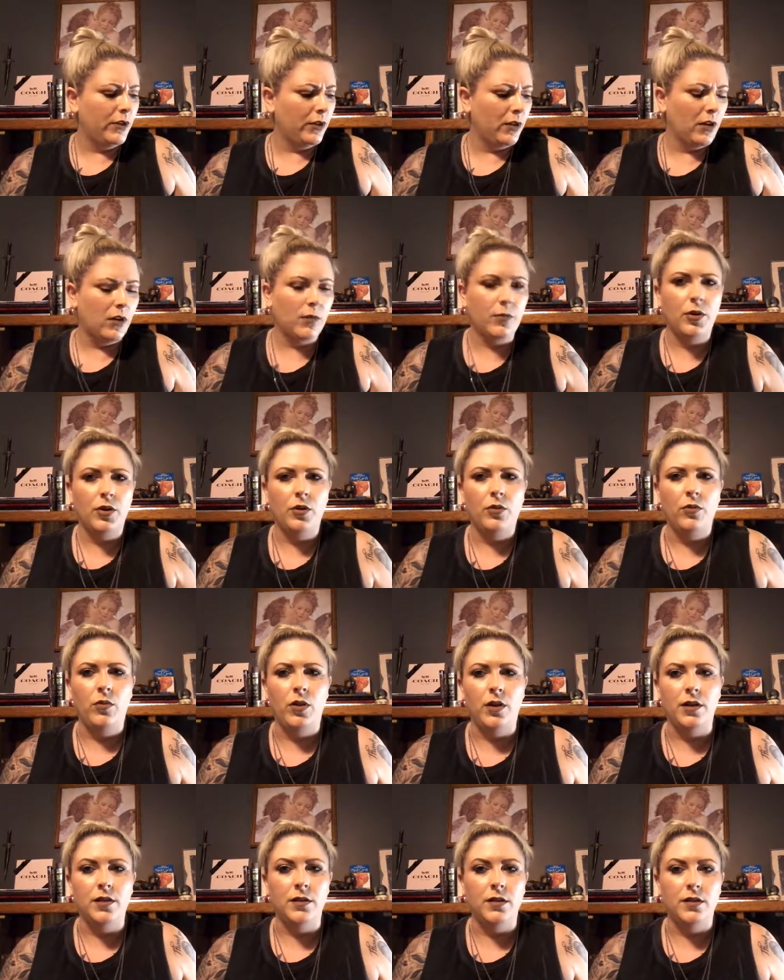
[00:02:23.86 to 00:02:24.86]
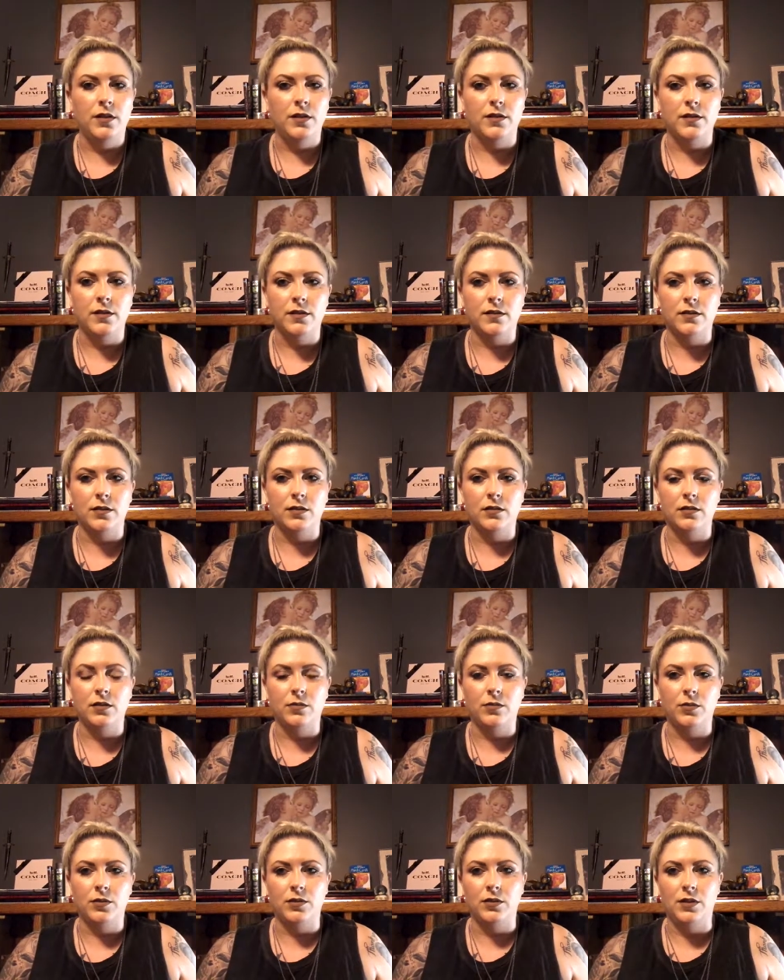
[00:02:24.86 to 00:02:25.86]
the LORAC Pro 1 is
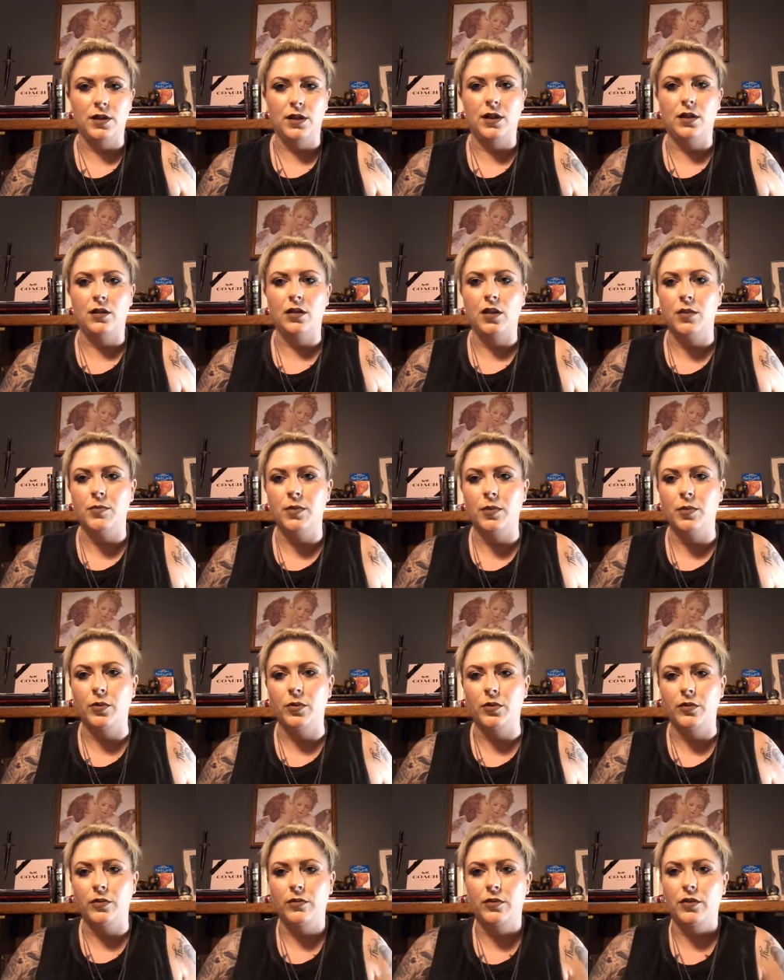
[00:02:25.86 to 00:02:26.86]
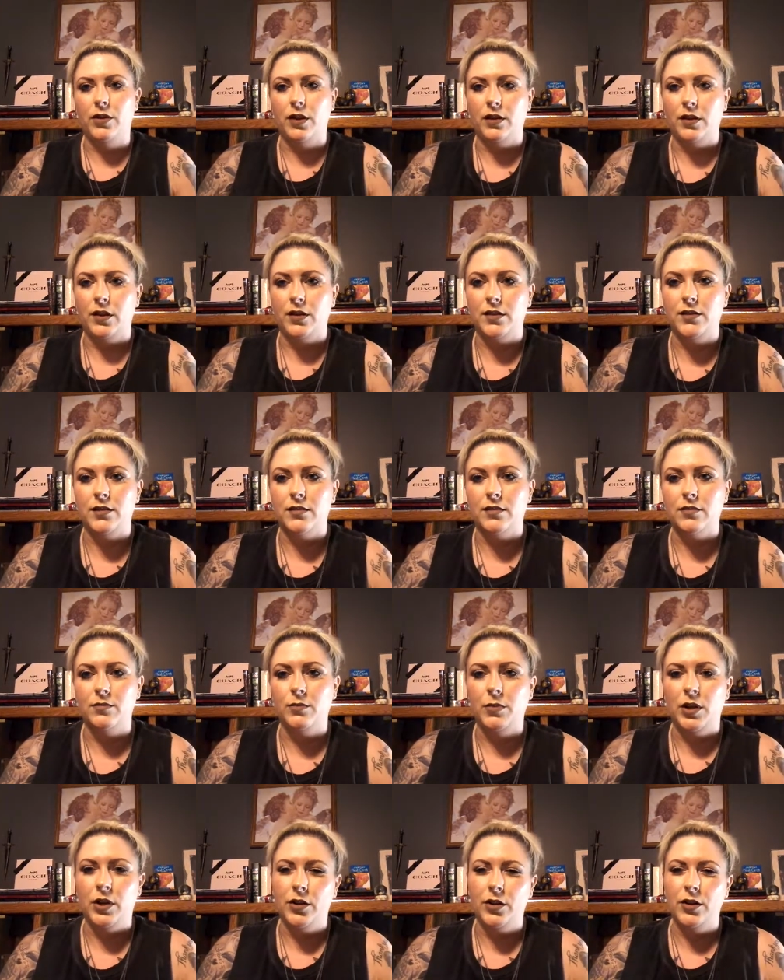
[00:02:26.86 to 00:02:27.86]
supposed, like, a lot of people feel like that's
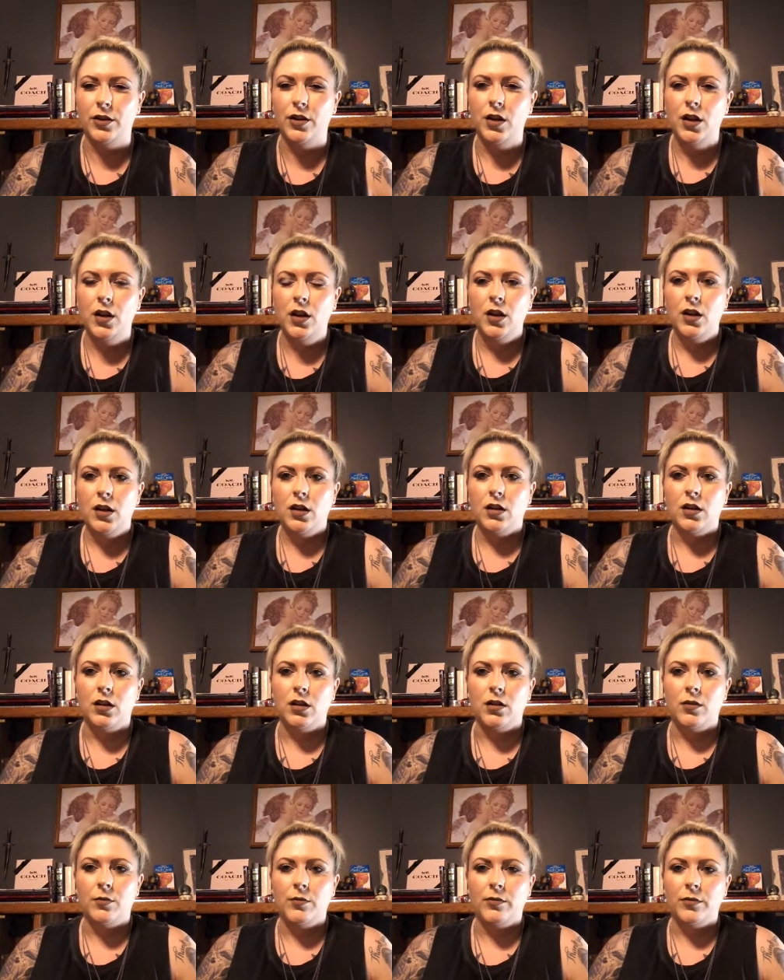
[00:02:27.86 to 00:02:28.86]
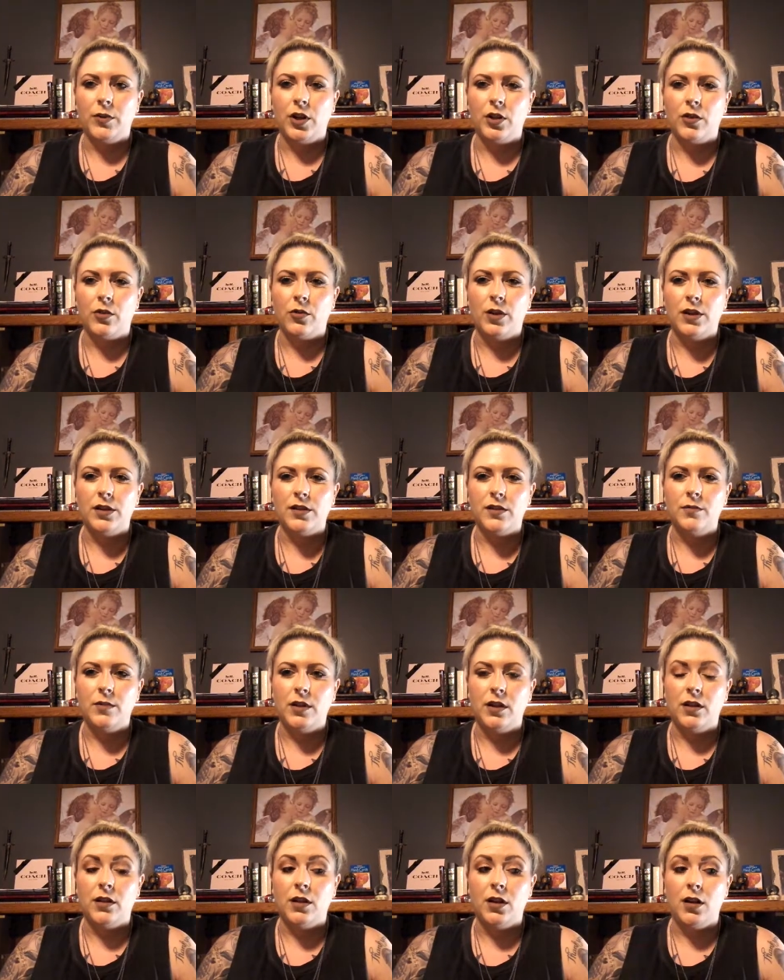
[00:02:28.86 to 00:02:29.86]
better color-wise,
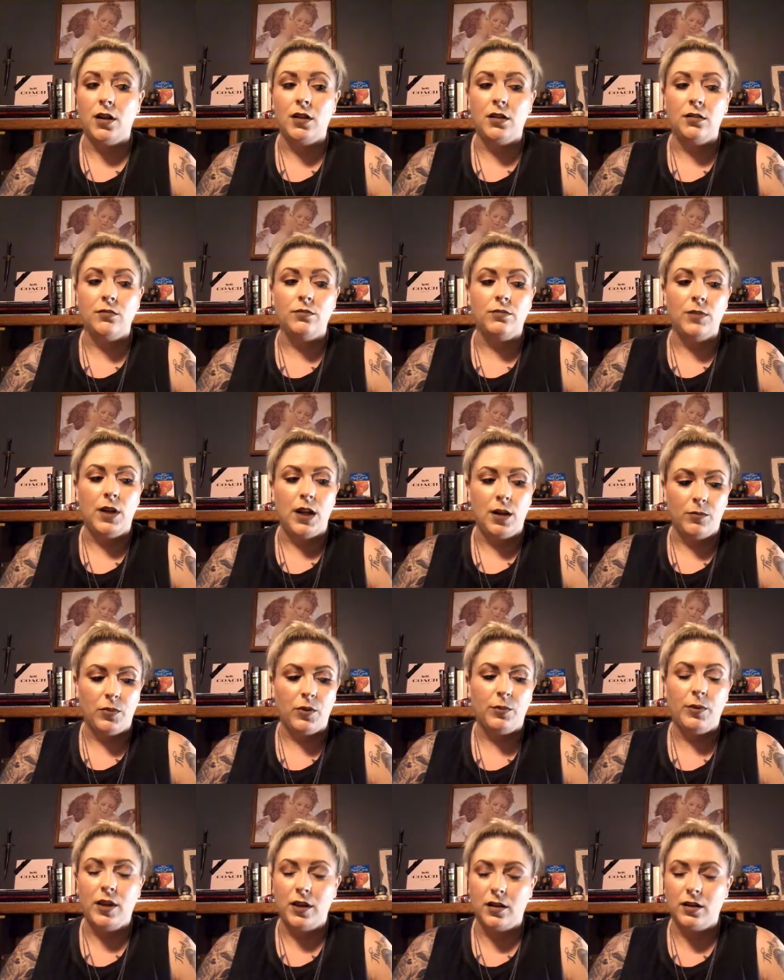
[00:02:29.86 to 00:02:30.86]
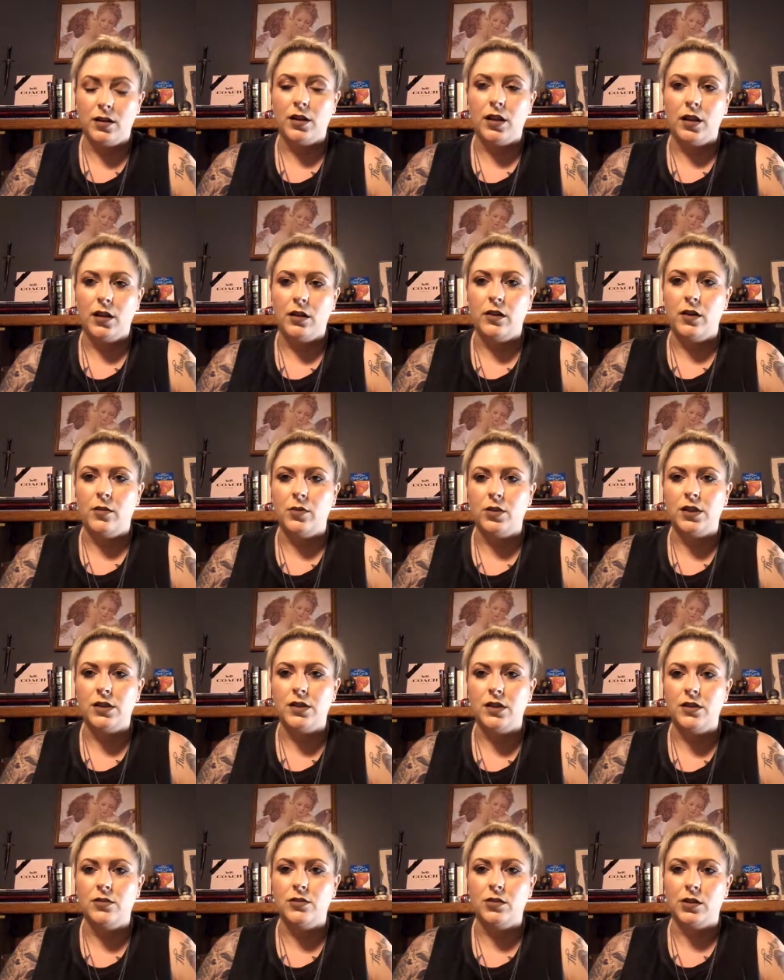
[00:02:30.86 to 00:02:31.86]
and I am planning on getting that one
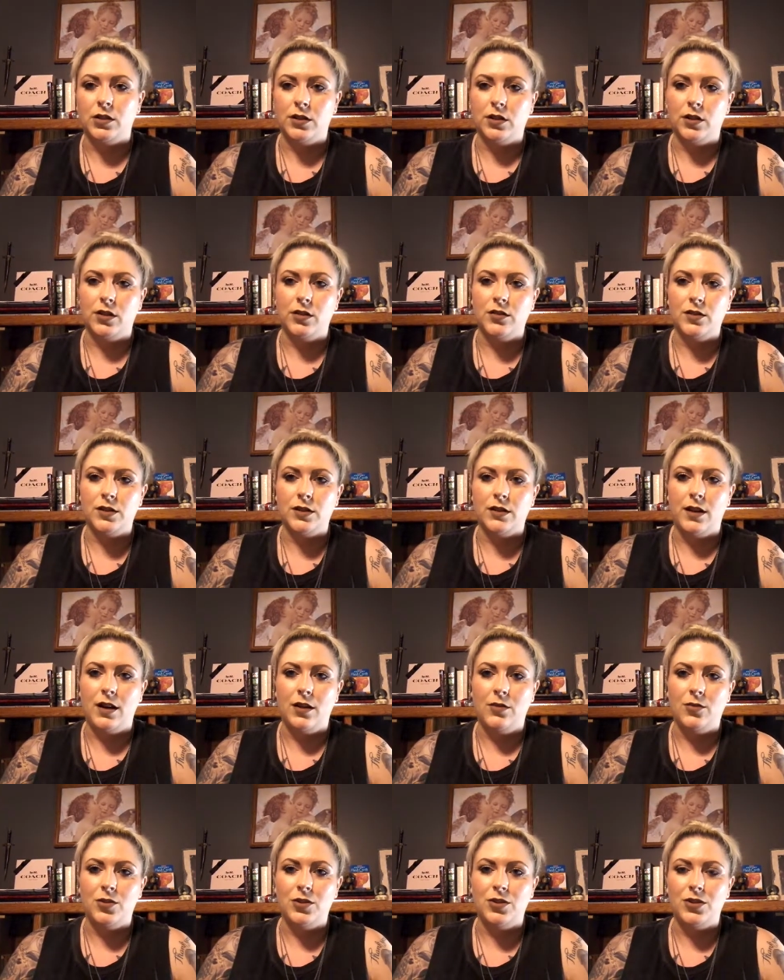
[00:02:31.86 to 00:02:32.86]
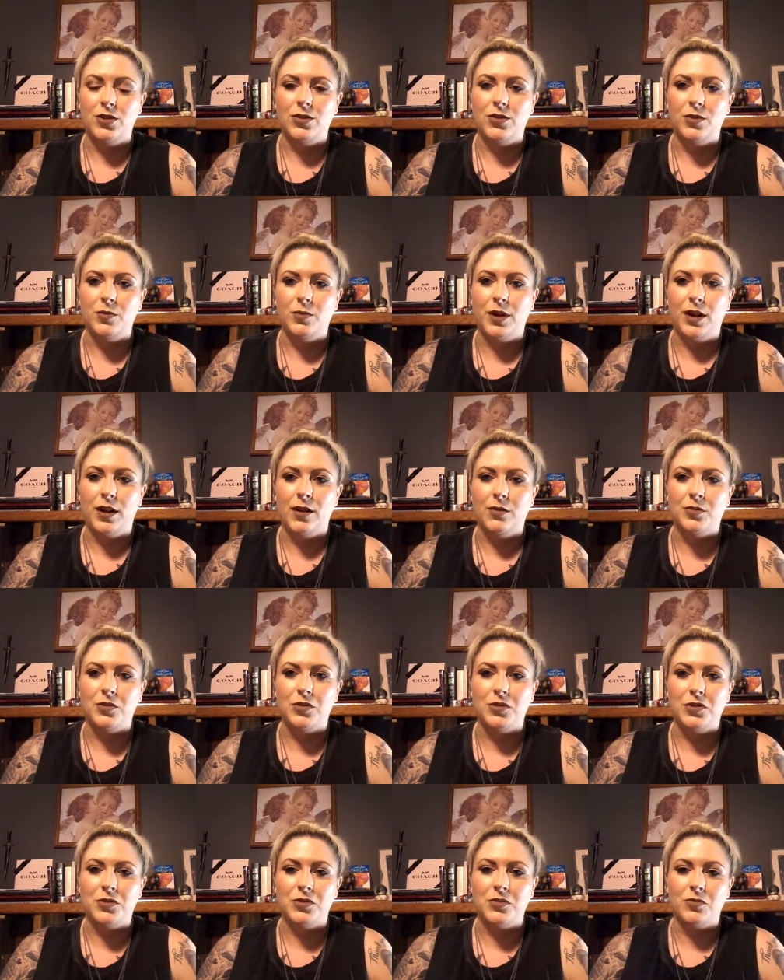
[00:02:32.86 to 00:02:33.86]
because I do like the colors in that one too, but I
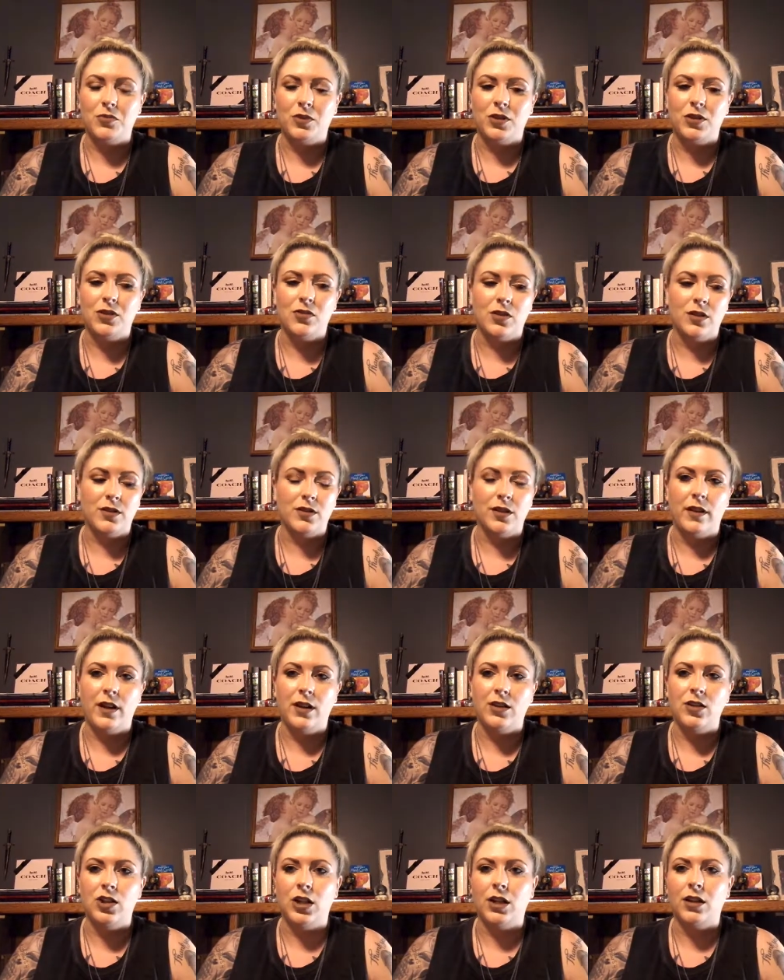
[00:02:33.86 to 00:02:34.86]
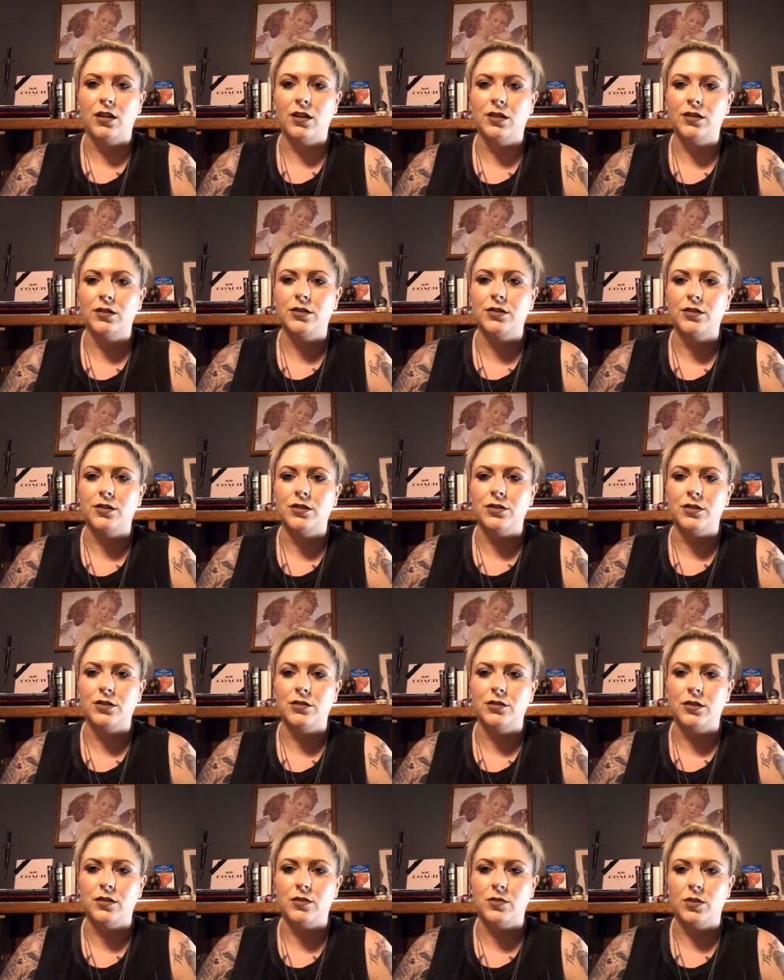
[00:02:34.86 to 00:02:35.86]
was just really drawn to that jade color,
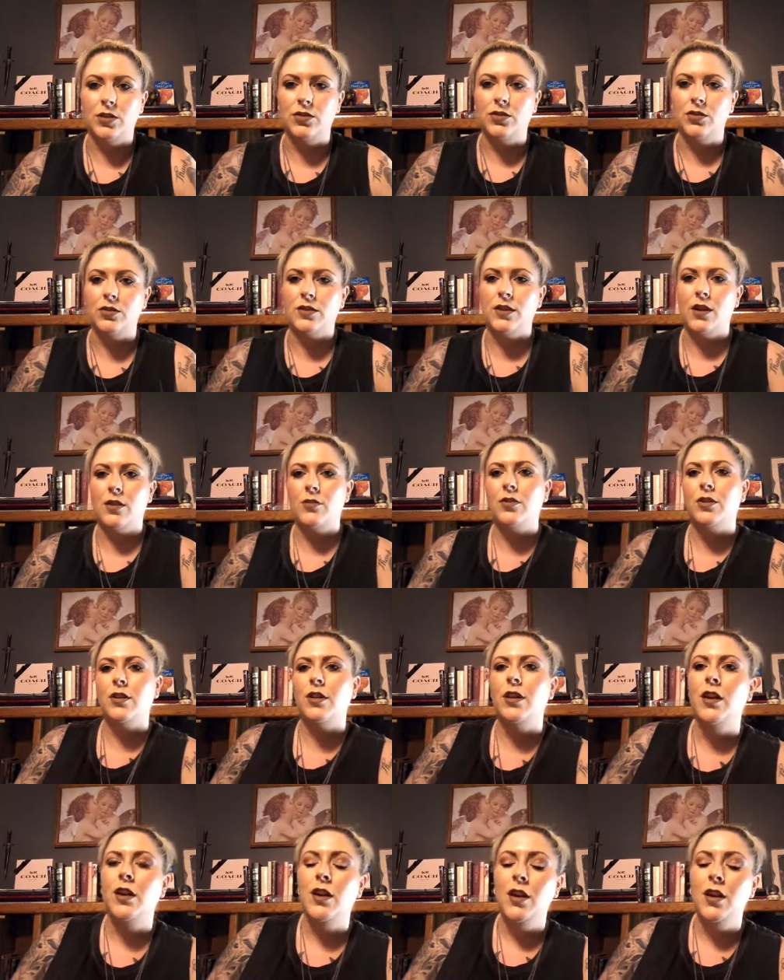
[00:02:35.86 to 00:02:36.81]
so that's why I chose that one.